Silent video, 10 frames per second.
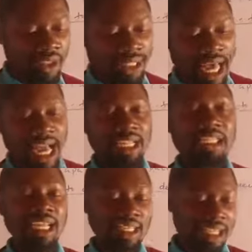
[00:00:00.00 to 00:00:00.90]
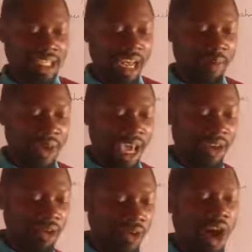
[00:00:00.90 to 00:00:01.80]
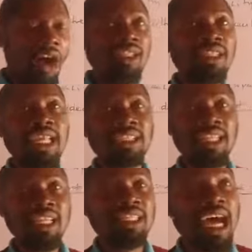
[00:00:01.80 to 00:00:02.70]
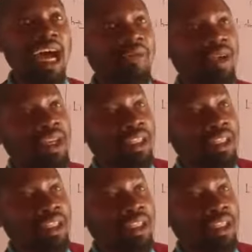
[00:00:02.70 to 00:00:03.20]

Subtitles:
10 centiliter make 1 deciliter,